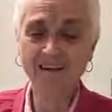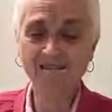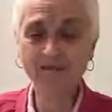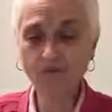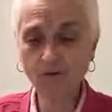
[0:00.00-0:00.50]

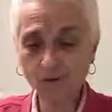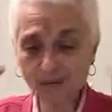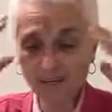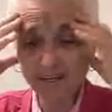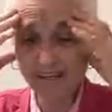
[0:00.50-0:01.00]

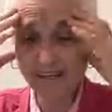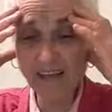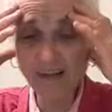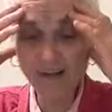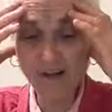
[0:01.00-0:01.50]
Vishvamrita,
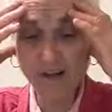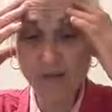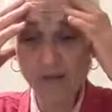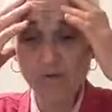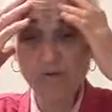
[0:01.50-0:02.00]
seeing this,
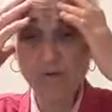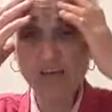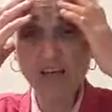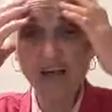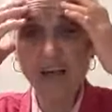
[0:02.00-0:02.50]
was
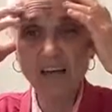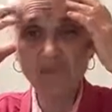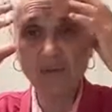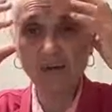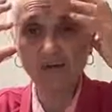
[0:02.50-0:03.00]
beside
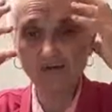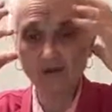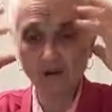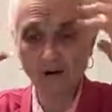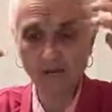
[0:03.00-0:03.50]
himself with
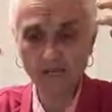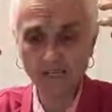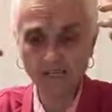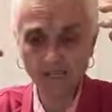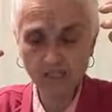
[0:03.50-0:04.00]

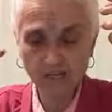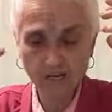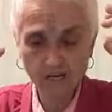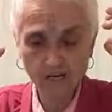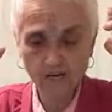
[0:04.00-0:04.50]
rage.
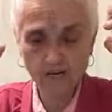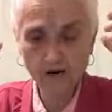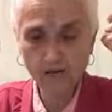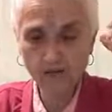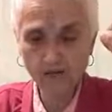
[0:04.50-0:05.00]

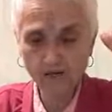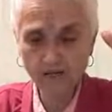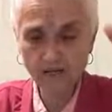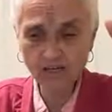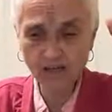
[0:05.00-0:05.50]
Determined to
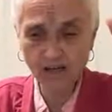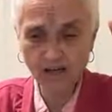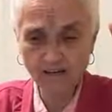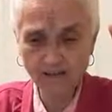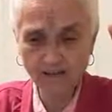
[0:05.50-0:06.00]
teach the
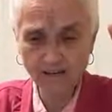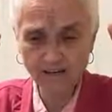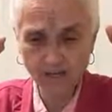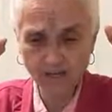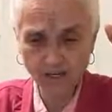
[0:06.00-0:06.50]
gods a
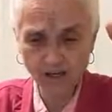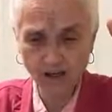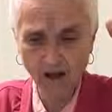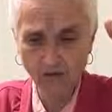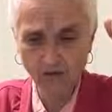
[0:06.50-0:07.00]
lesson, he
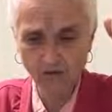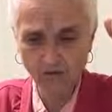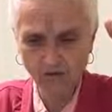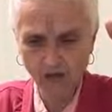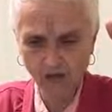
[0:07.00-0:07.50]
shouted to
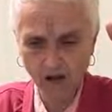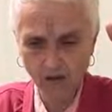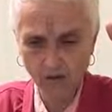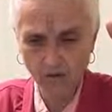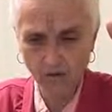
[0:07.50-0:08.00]

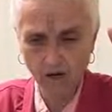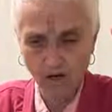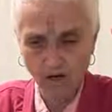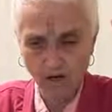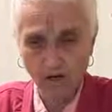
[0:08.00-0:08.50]
Trisanku,
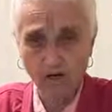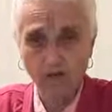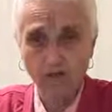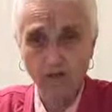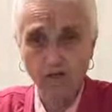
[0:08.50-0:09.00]

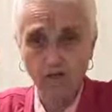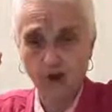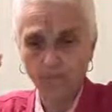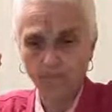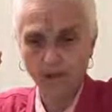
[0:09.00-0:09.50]

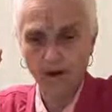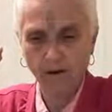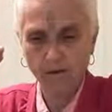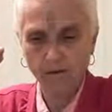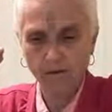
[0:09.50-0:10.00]
"Stop
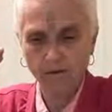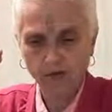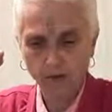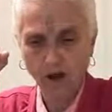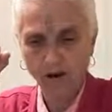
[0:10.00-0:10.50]
there!
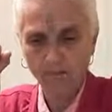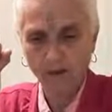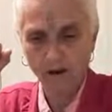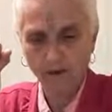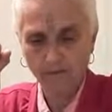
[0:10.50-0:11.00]
Stop
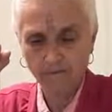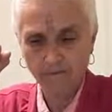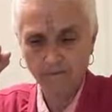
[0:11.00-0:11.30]
there!"